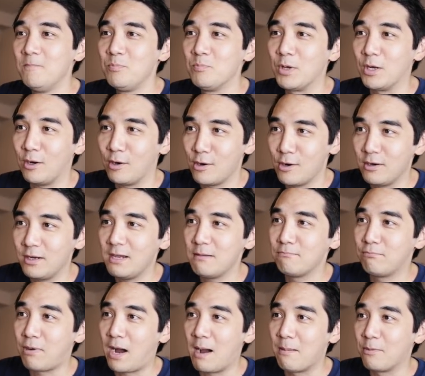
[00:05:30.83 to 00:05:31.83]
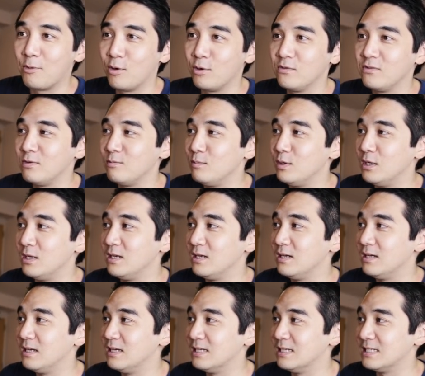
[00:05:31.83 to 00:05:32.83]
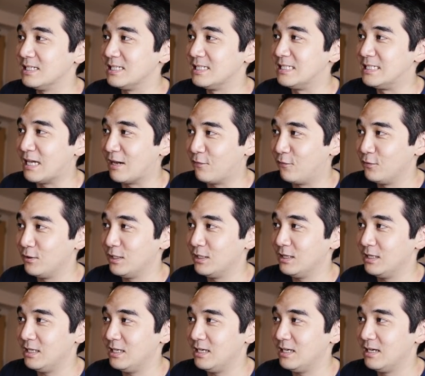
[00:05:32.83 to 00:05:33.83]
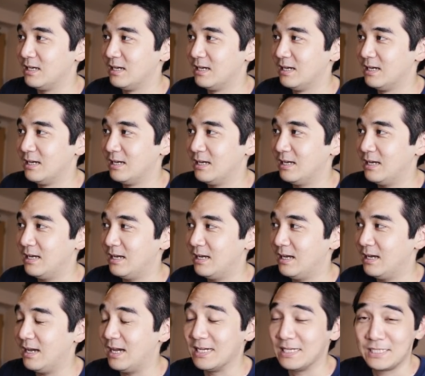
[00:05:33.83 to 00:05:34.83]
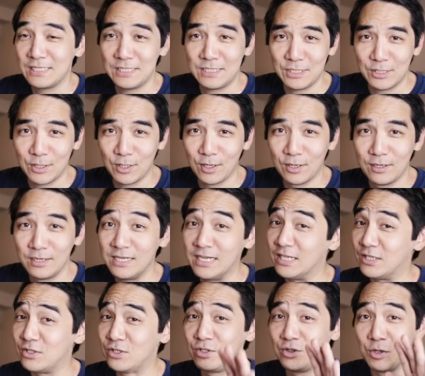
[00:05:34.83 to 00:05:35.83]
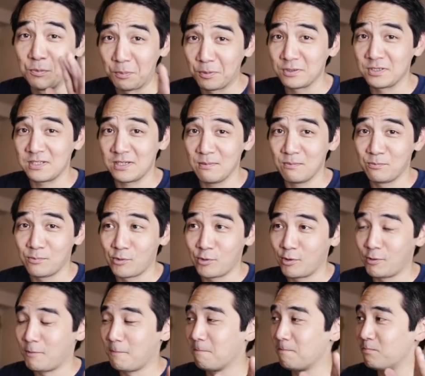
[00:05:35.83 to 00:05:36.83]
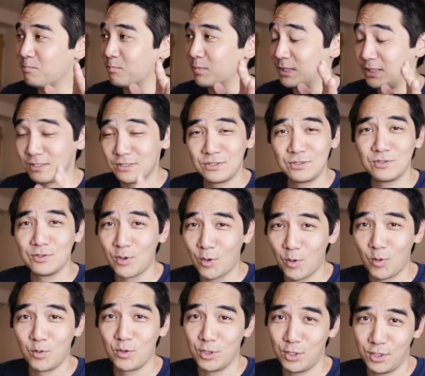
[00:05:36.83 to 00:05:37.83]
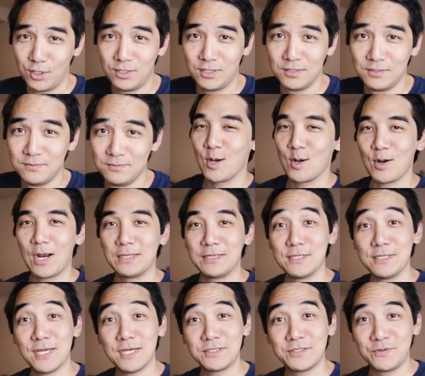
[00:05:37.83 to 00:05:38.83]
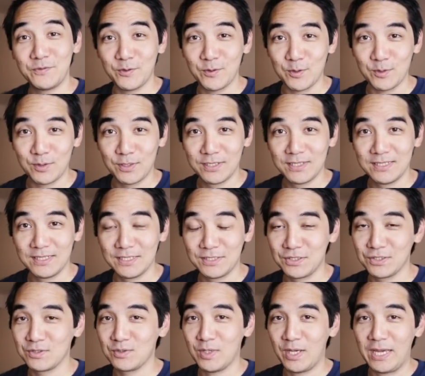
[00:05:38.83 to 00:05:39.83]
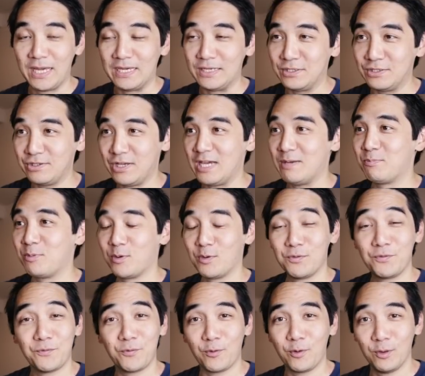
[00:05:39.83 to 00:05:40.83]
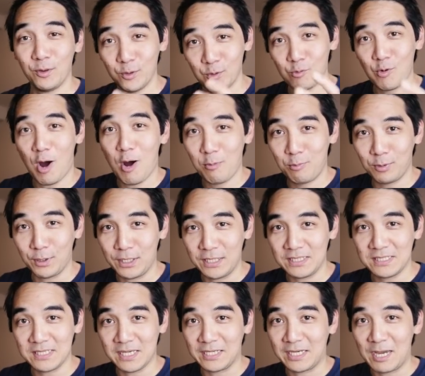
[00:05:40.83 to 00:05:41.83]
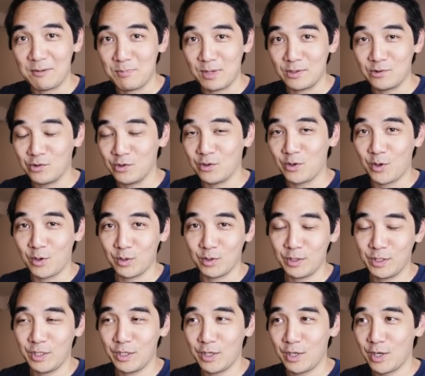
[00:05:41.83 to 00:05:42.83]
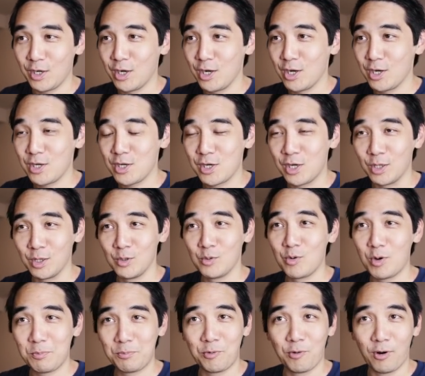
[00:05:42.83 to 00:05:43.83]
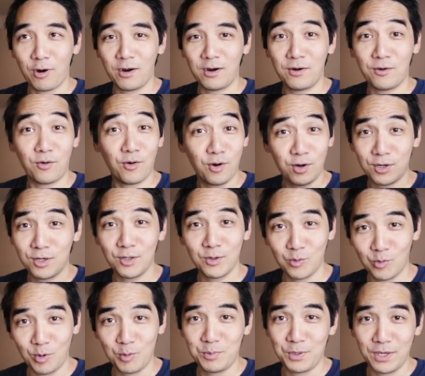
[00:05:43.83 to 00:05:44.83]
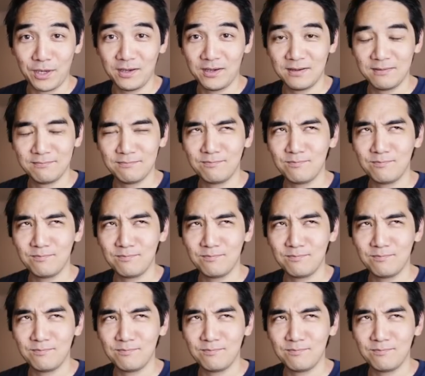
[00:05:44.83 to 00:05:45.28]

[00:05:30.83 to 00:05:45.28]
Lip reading: But hurricane popcorn to me is definitely S tier. It's super simple, but it's so good. All right, the next food. This is a staple for luau plates, like I mentioned earlier. Kalua pork or Kalua pig.